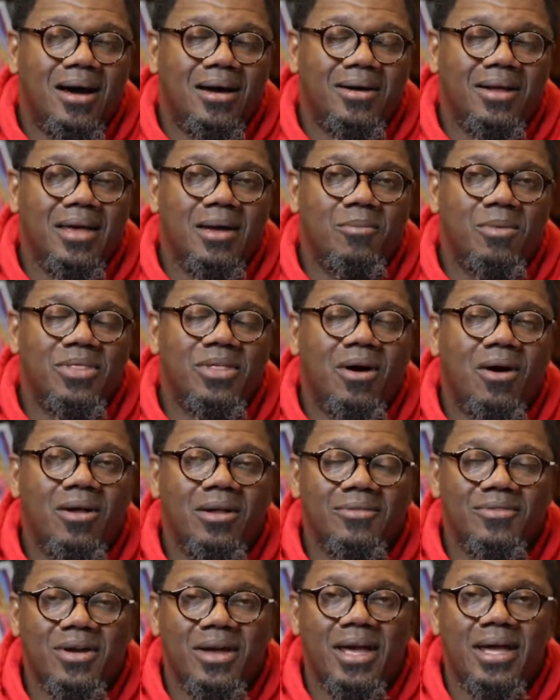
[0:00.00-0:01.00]
him with
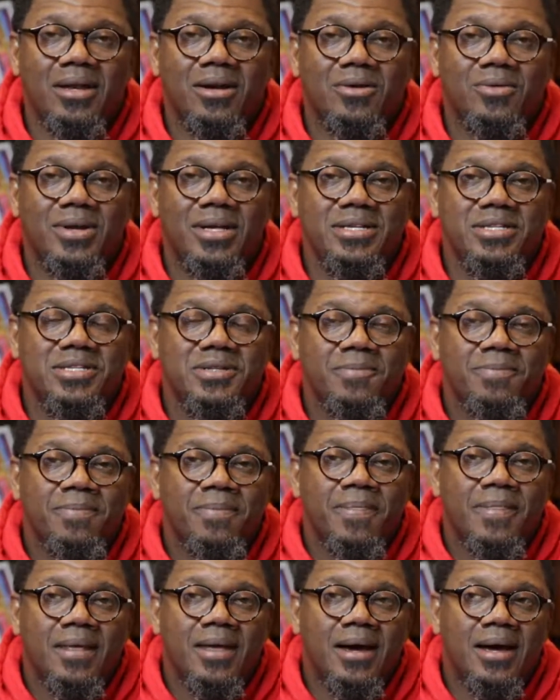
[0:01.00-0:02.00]
all of your increase,
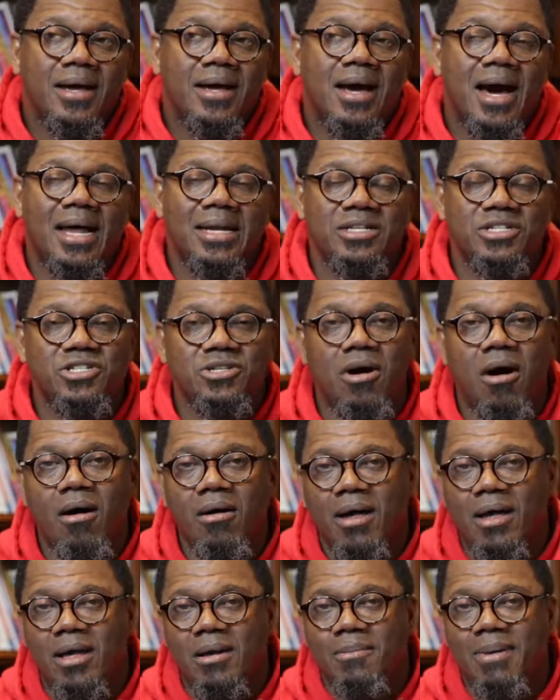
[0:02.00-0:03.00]
God is
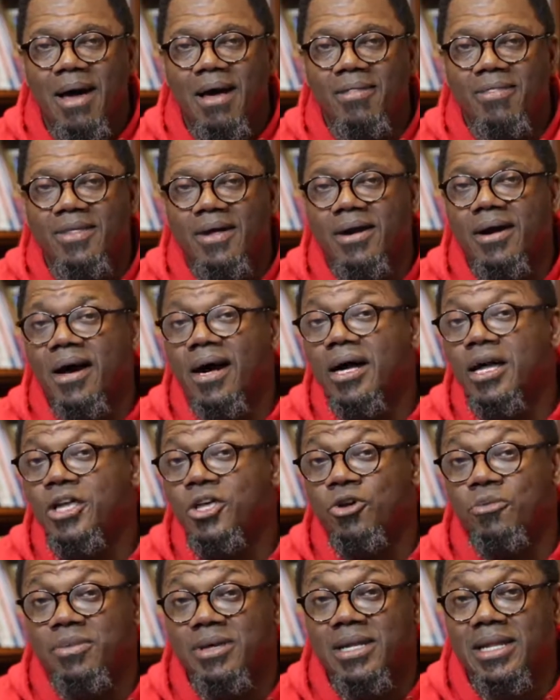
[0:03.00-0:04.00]
talking about their
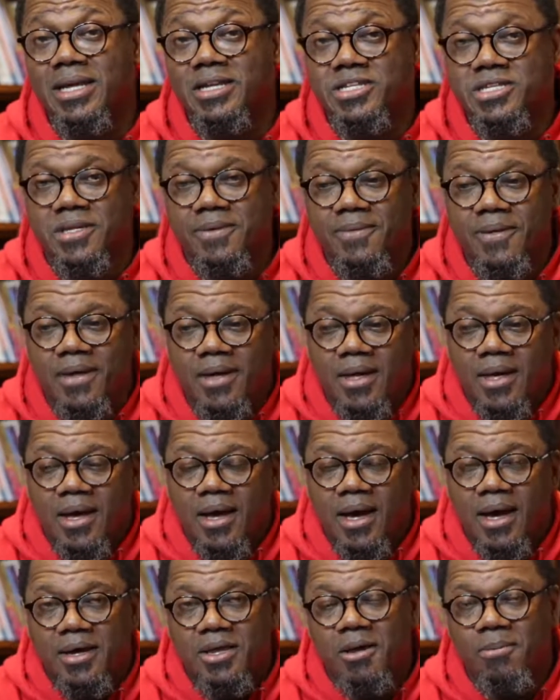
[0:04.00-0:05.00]
accumulation.
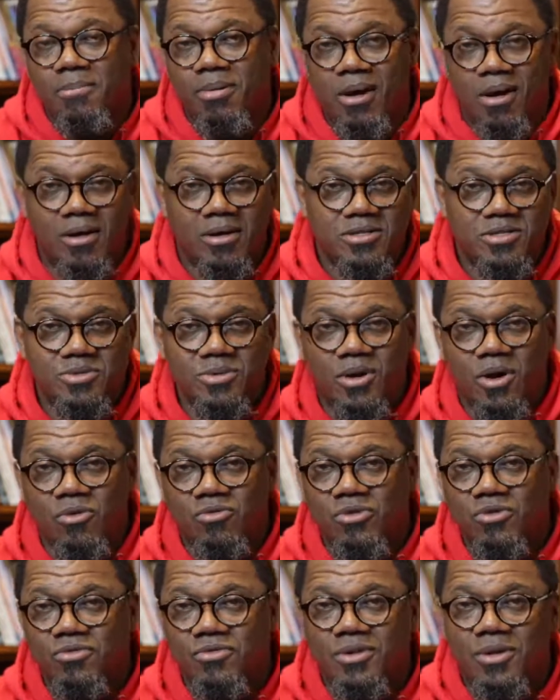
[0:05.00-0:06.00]
Your barns will
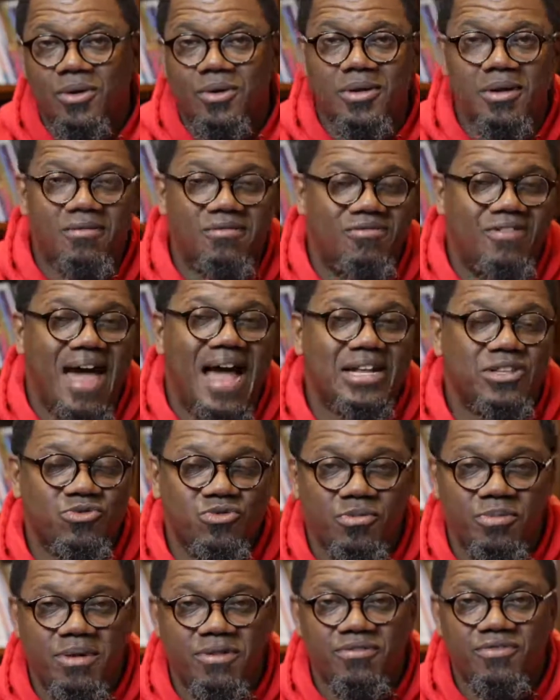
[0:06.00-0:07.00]
overflow, your vats
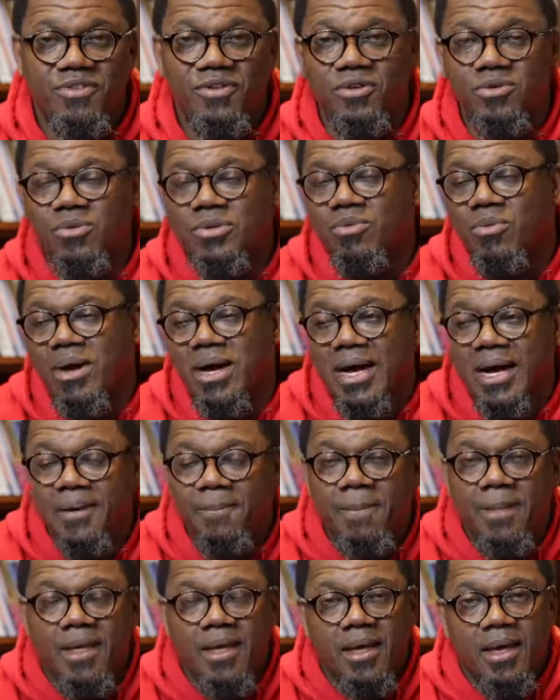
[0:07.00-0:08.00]
will be filled with
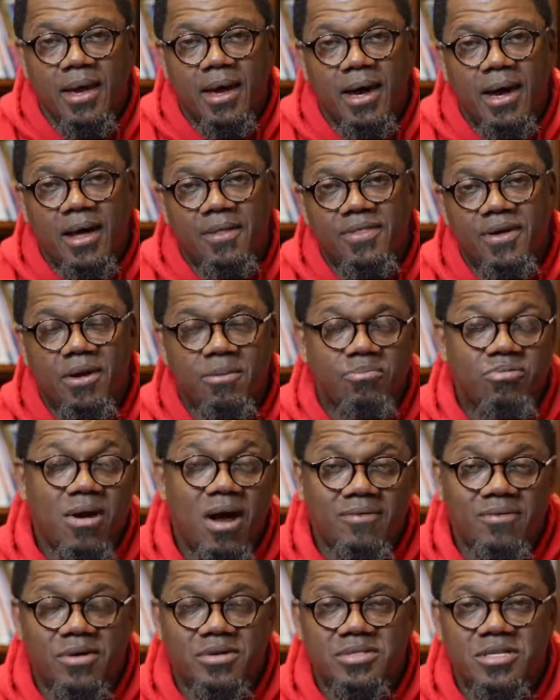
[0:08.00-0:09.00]
wine. There in
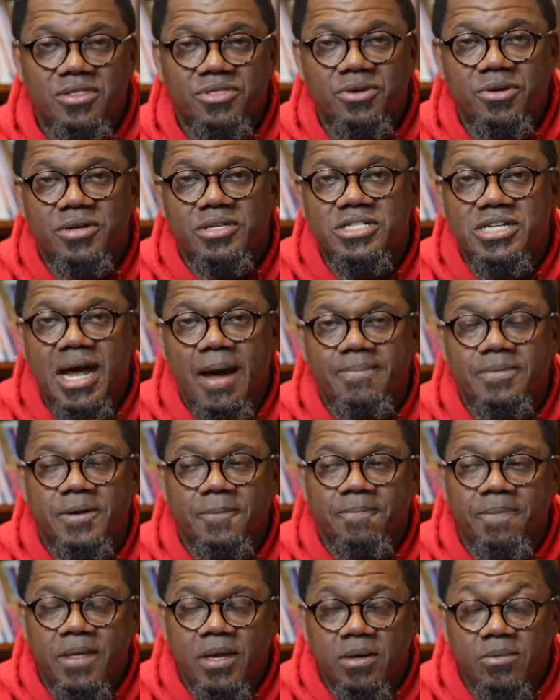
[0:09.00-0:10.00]
Proverbs, the 3rd
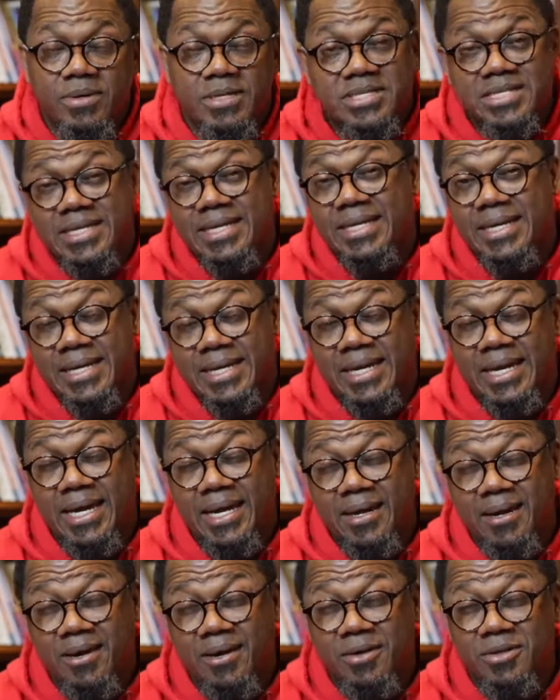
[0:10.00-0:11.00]
chapter, we see it
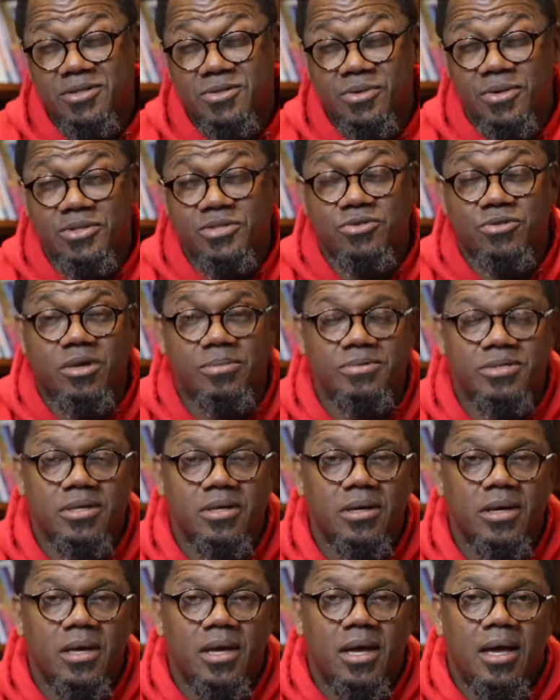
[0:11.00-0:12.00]
again also in Scripture